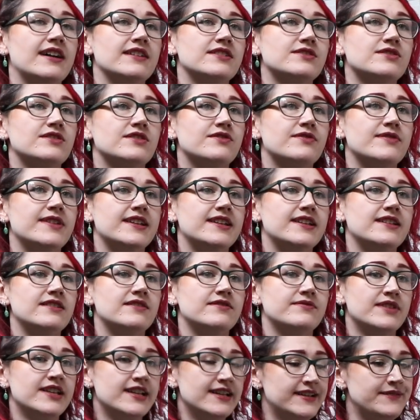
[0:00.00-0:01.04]
sort of making
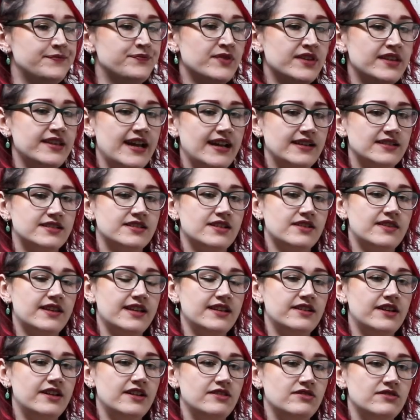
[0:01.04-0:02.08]
them, so
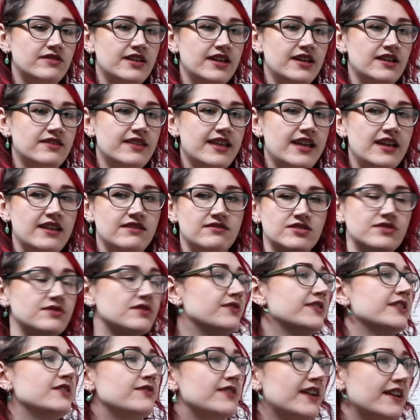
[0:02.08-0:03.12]
they know that they
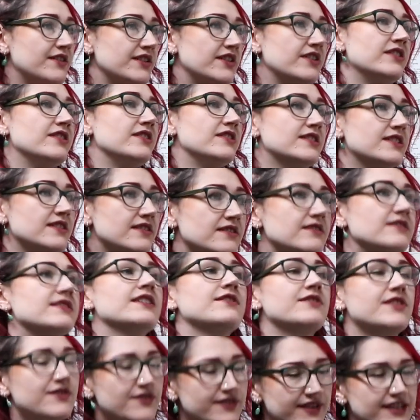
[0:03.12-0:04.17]
sort of feel valued and
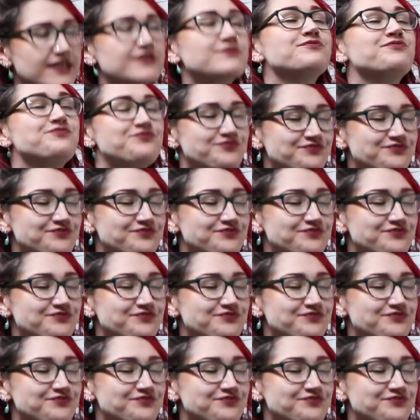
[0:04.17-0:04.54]
everything.